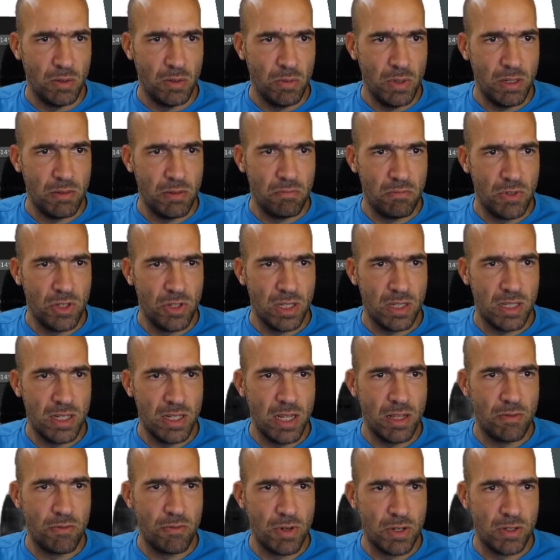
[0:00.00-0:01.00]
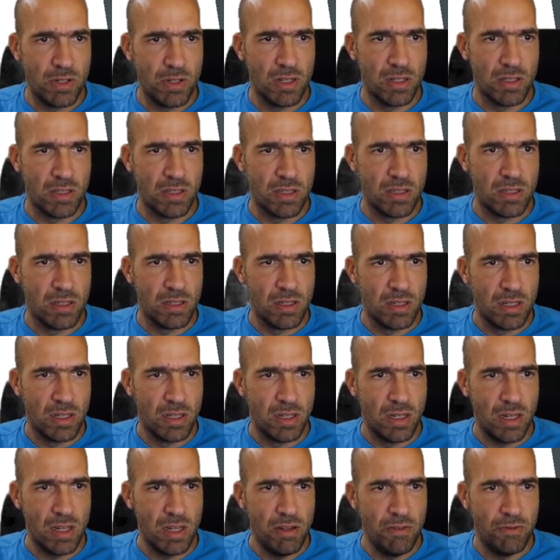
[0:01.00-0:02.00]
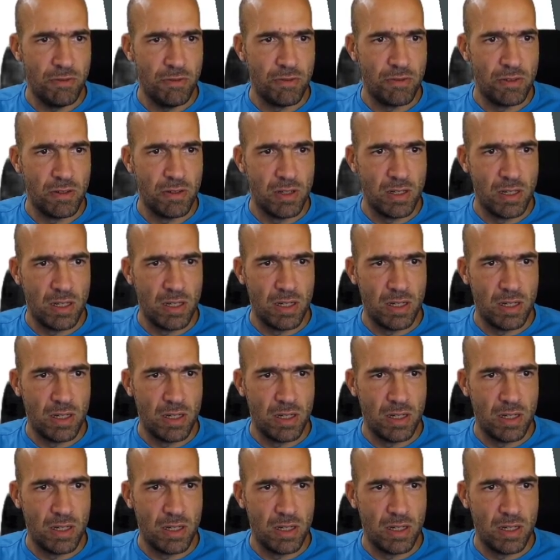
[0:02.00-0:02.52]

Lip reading: We just need results. If